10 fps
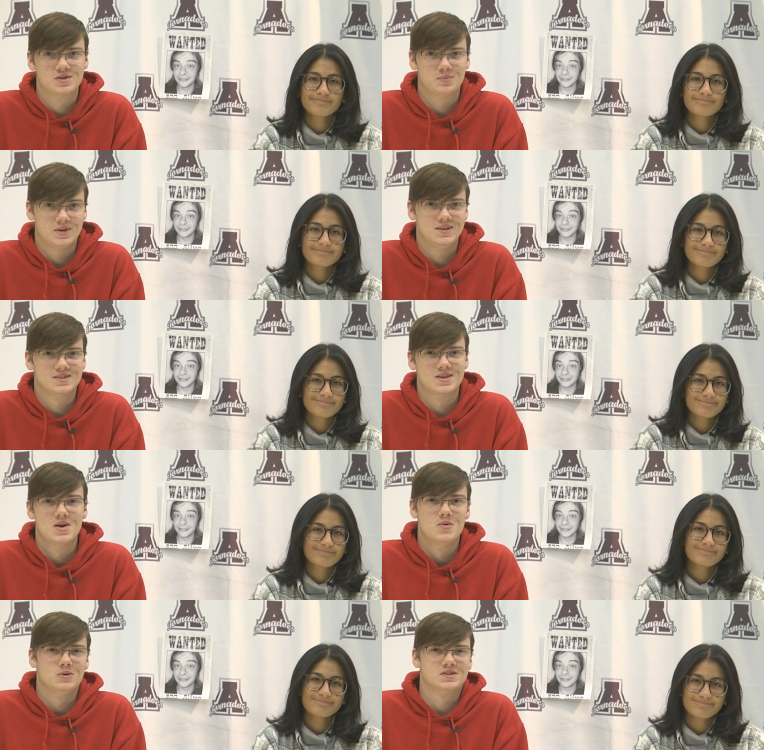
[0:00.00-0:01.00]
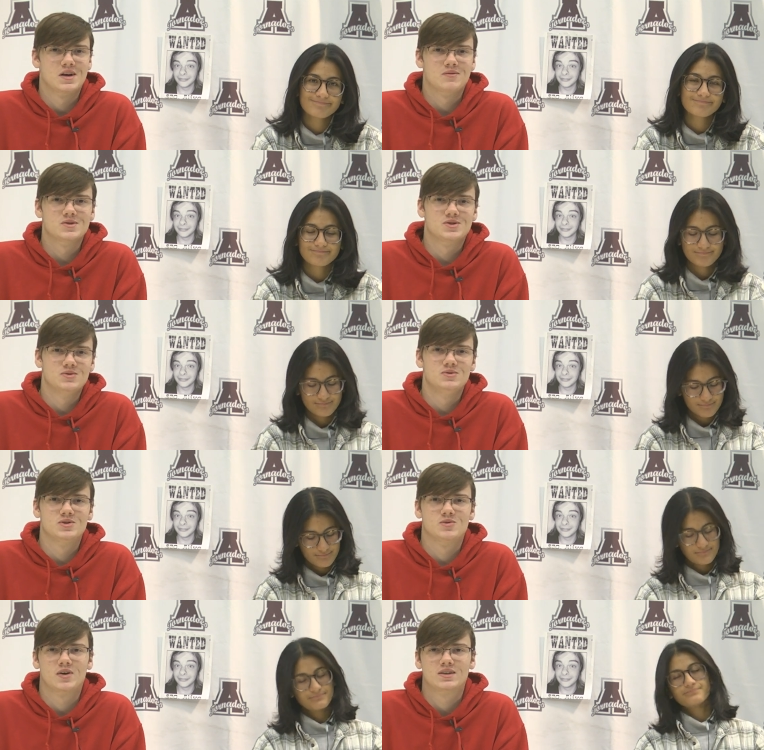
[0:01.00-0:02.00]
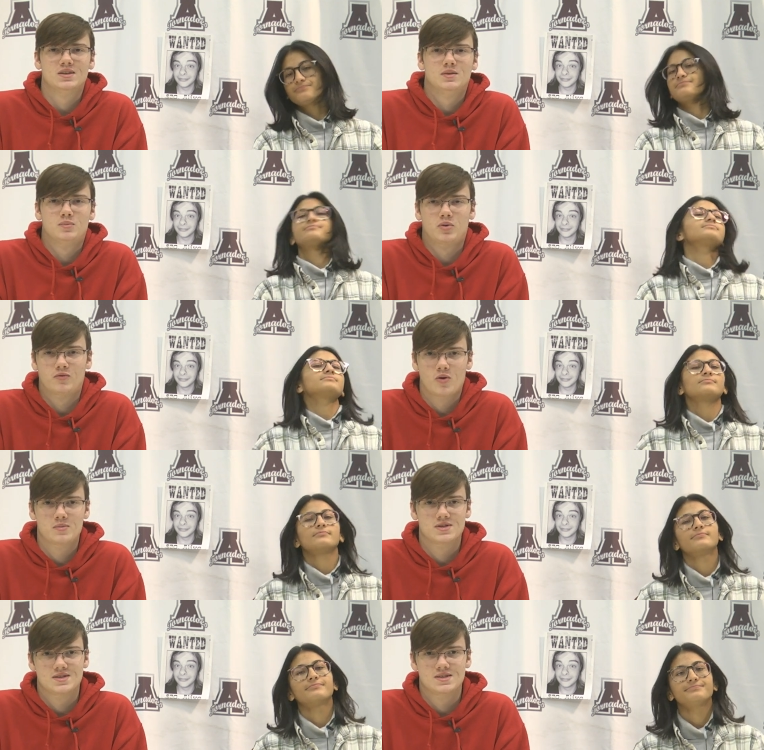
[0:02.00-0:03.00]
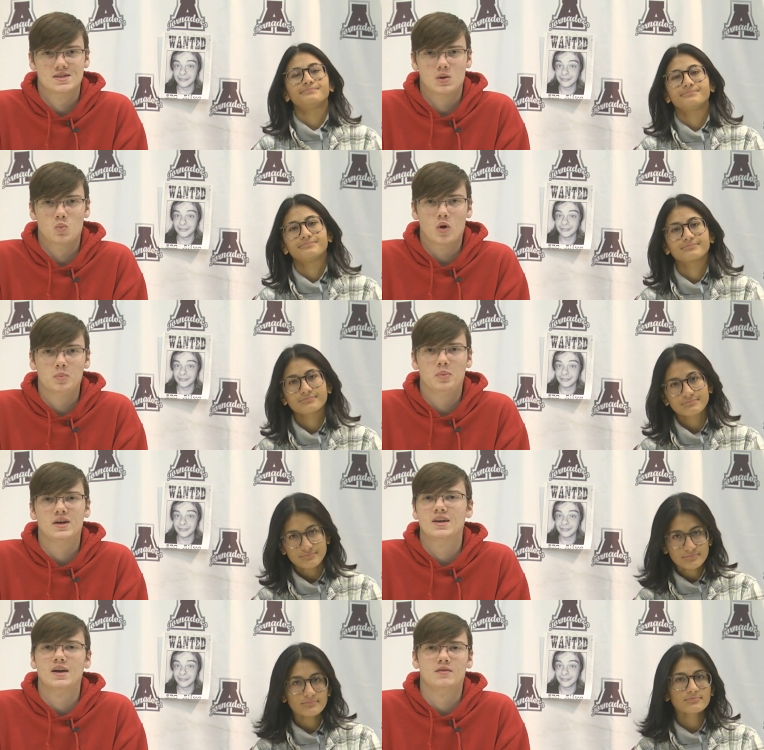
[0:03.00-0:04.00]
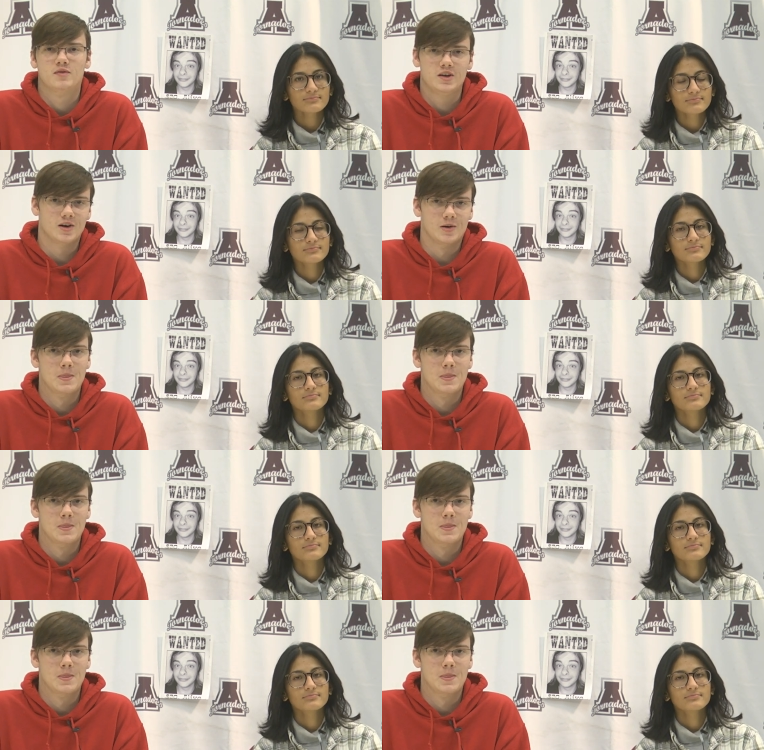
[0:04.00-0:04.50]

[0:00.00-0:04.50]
Speaker 1: piece with several student directed performances in one big night of theater.